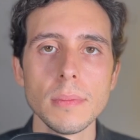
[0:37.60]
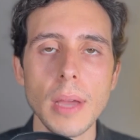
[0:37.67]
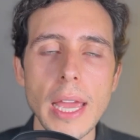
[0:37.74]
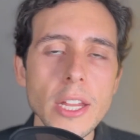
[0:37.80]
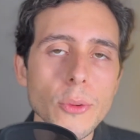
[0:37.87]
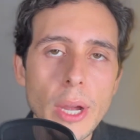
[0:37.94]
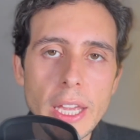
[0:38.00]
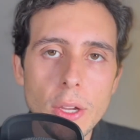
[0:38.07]

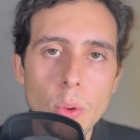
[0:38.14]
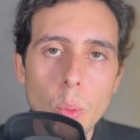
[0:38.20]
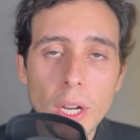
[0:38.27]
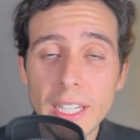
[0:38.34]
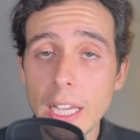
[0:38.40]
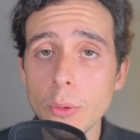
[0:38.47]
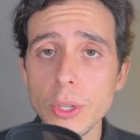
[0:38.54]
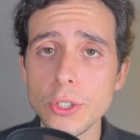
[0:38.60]
Anyway,
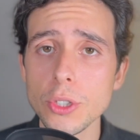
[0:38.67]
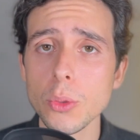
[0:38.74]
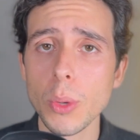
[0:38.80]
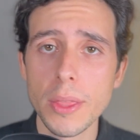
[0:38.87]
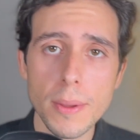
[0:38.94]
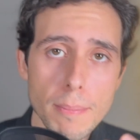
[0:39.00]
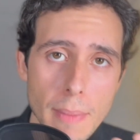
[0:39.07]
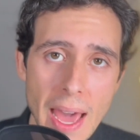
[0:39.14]
what can we do
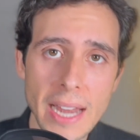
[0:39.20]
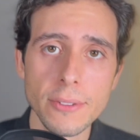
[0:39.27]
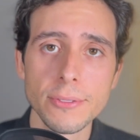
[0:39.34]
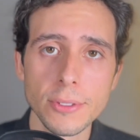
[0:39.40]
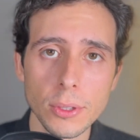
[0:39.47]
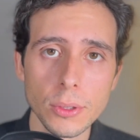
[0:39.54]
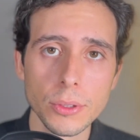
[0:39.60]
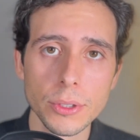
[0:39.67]
with a
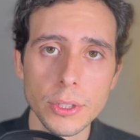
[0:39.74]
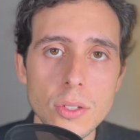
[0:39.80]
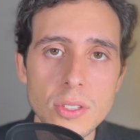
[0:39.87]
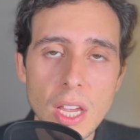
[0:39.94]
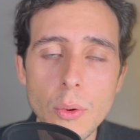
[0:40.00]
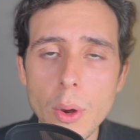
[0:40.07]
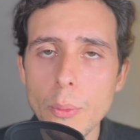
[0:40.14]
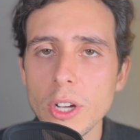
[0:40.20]
manifold?
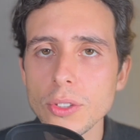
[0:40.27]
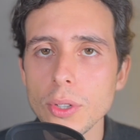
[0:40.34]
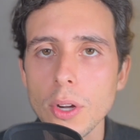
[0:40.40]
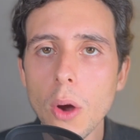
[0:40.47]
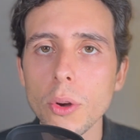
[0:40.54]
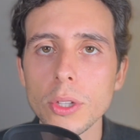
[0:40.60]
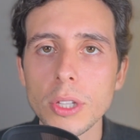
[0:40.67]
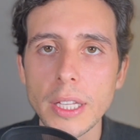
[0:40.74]
Say we want
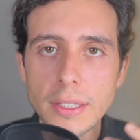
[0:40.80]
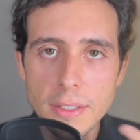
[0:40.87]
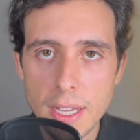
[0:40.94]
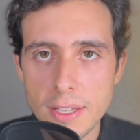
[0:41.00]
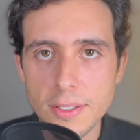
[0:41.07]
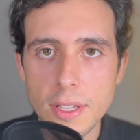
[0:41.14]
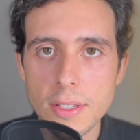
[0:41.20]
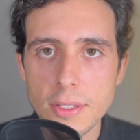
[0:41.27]
to calculate
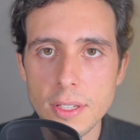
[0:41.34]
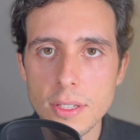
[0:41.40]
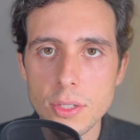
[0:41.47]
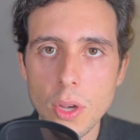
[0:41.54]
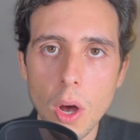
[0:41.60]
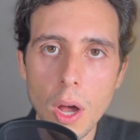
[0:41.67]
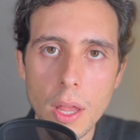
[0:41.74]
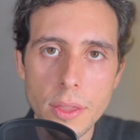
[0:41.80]

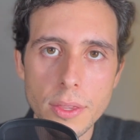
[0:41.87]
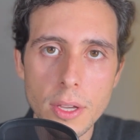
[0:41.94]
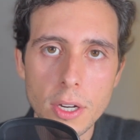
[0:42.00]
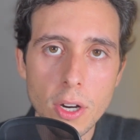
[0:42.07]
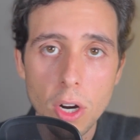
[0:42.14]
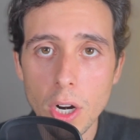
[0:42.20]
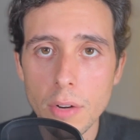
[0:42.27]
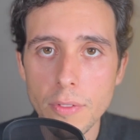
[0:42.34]
distances on
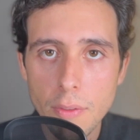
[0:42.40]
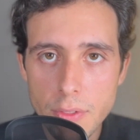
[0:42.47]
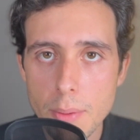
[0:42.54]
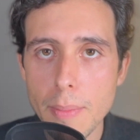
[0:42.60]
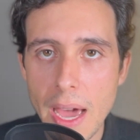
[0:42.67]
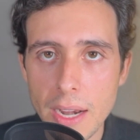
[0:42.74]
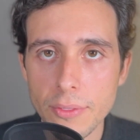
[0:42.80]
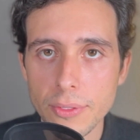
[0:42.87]
the curve of
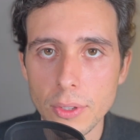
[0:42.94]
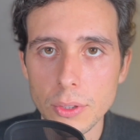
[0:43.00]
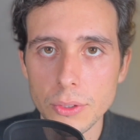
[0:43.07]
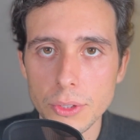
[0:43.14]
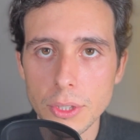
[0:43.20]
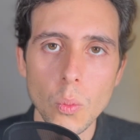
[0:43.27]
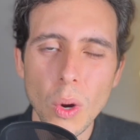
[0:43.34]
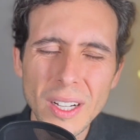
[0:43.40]
the
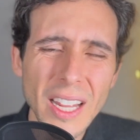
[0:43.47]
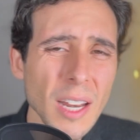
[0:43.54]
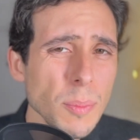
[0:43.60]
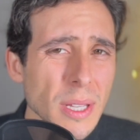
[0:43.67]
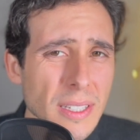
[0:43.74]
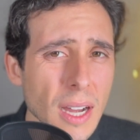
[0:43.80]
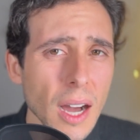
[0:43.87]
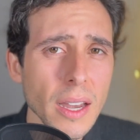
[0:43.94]
manifold. What
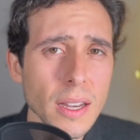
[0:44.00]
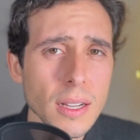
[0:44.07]
can be done?